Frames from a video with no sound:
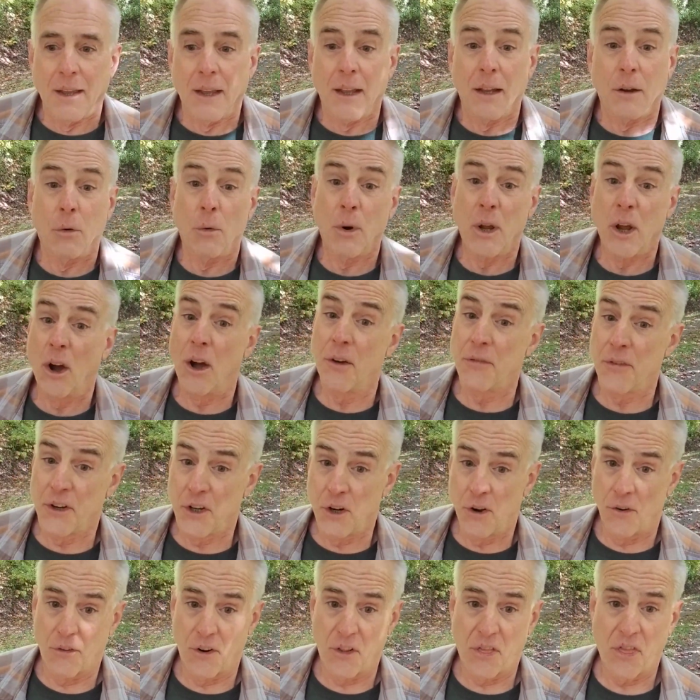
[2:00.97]
We often
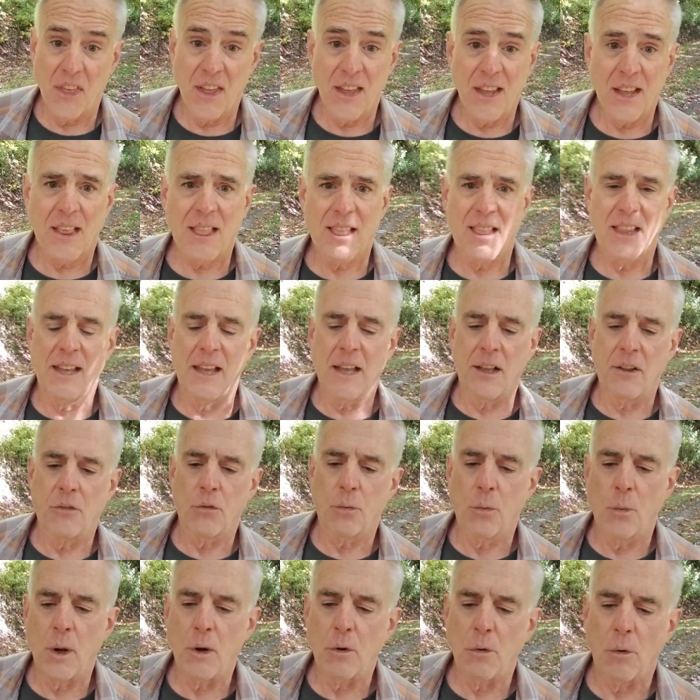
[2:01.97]
overthink things
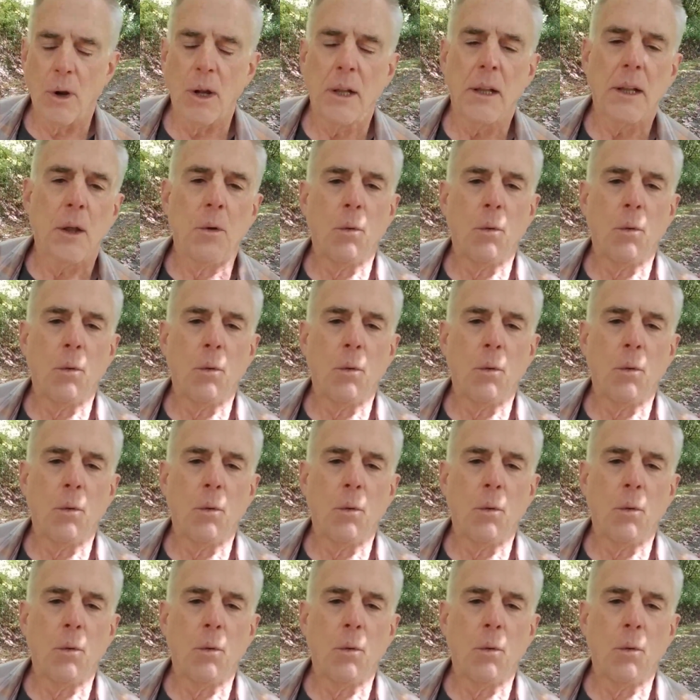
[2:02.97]
when really